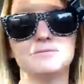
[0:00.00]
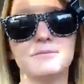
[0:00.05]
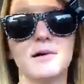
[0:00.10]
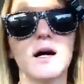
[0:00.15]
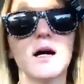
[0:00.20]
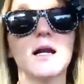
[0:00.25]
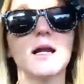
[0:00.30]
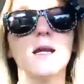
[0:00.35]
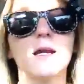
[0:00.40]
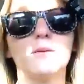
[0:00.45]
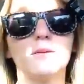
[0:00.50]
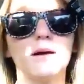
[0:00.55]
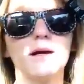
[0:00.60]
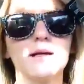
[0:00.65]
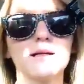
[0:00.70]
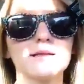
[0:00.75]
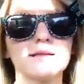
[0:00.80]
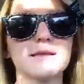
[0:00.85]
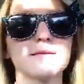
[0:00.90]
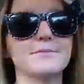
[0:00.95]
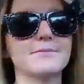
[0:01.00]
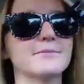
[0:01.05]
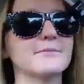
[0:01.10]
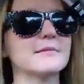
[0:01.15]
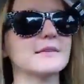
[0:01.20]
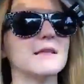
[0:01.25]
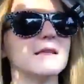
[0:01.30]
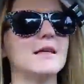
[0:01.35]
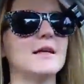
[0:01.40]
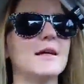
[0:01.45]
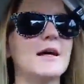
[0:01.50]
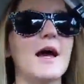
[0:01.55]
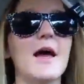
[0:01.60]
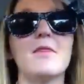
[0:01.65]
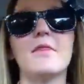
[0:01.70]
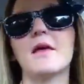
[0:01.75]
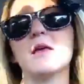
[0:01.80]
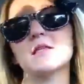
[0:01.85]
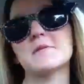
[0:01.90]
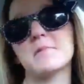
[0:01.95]
But anyways.
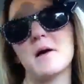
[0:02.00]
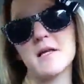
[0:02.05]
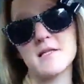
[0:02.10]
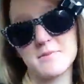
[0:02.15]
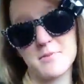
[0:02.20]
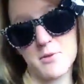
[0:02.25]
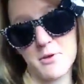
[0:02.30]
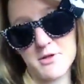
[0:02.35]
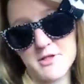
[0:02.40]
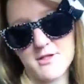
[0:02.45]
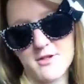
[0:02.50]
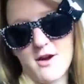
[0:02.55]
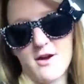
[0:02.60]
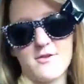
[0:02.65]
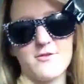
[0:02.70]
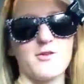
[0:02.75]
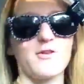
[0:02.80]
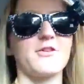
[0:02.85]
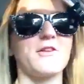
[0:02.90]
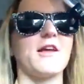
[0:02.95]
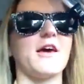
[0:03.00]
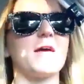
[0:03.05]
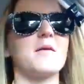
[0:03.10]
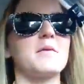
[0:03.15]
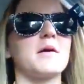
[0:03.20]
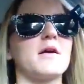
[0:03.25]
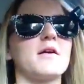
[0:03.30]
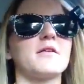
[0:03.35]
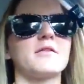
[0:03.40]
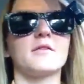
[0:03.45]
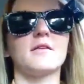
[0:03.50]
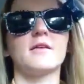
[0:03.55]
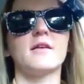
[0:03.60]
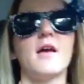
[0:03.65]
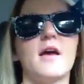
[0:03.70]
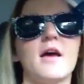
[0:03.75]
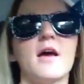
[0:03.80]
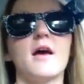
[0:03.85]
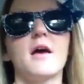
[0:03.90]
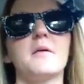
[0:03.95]
And that's my sports talk for the day, apparently.
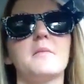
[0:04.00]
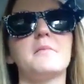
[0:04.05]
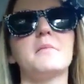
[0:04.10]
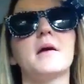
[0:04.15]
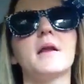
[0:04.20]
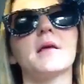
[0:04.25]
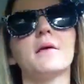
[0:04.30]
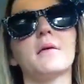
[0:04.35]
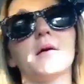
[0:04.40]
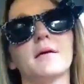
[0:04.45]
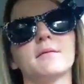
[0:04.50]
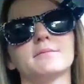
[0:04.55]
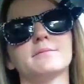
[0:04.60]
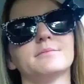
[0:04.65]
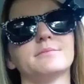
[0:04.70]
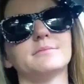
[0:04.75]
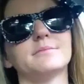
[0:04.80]
But anyway.